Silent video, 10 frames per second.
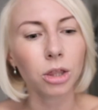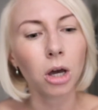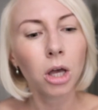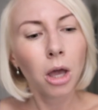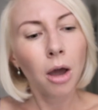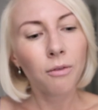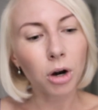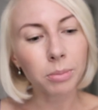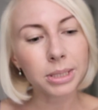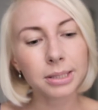And the
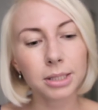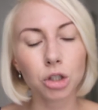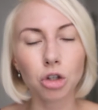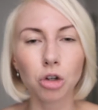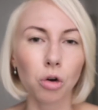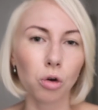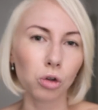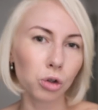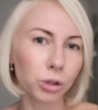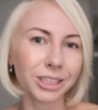pharmacist, you know,
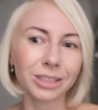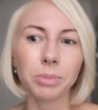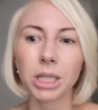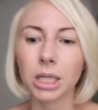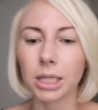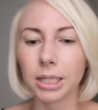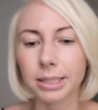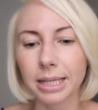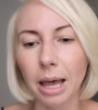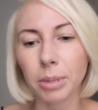looked at me,
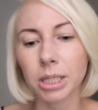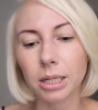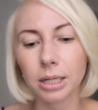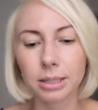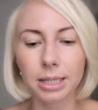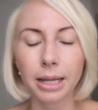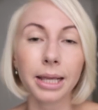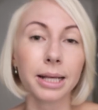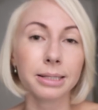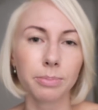examined it, and said,
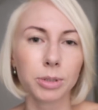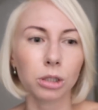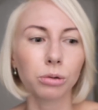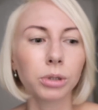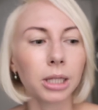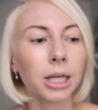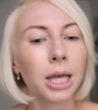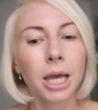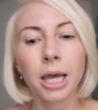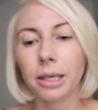yes, absolutely.
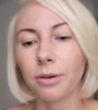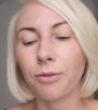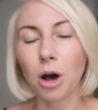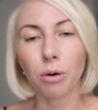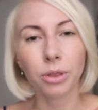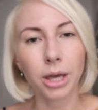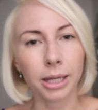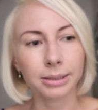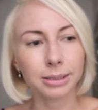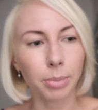He found the
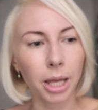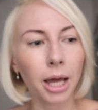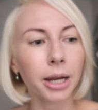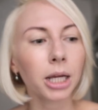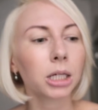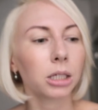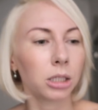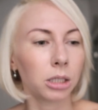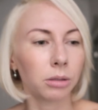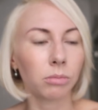antibiotic
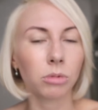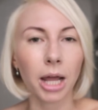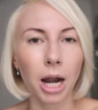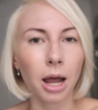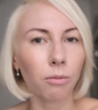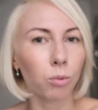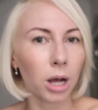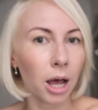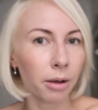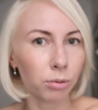that
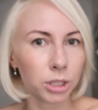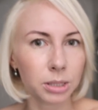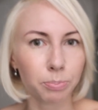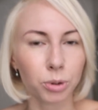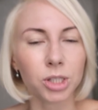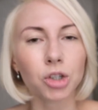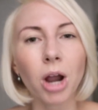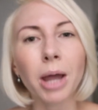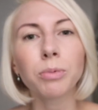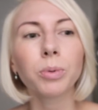I was
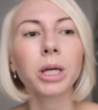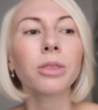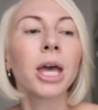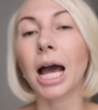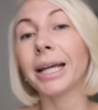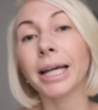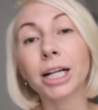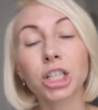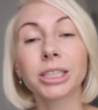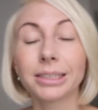prescribed with. I
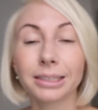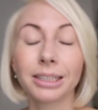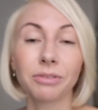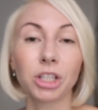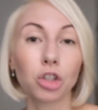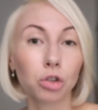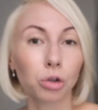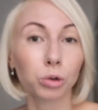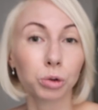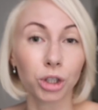actually didn't even need to
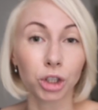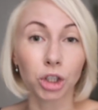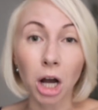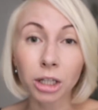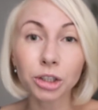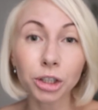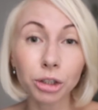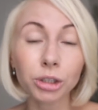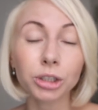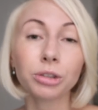go to the doctor in
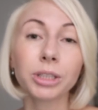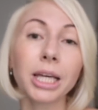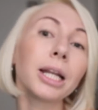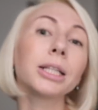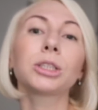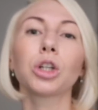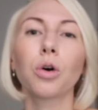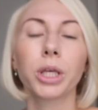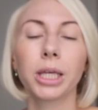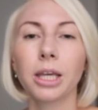order to get it.
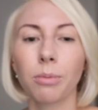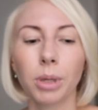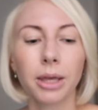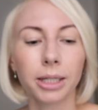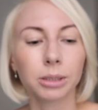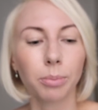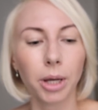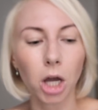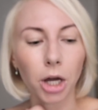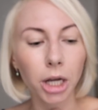So he gave me the
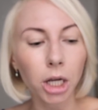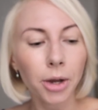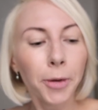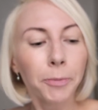antibiotic